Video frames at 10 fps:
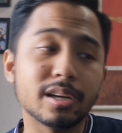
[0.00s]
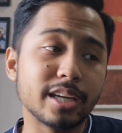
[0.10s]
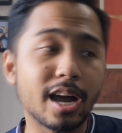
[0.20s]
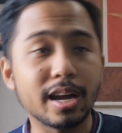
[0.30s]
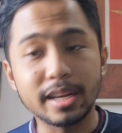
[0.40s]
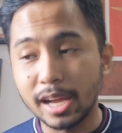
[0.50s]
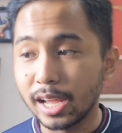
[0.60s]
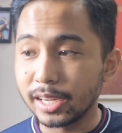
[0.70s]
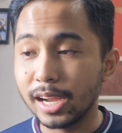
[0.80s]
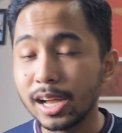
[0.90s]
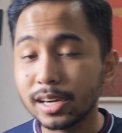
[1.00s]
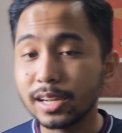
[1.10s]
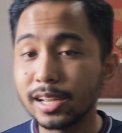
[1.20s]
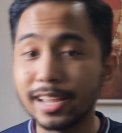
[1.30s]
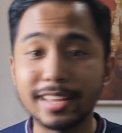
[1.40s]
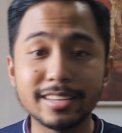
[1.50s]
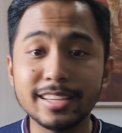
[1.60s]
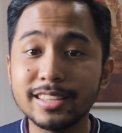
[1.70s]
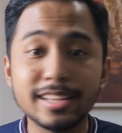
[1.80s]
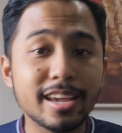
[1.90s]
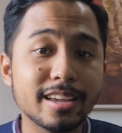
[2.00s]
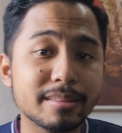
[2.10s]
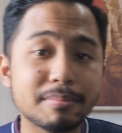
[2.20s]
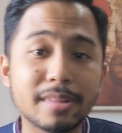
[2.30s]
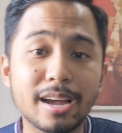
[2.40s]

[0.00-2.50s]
yada yada yada, and in the end,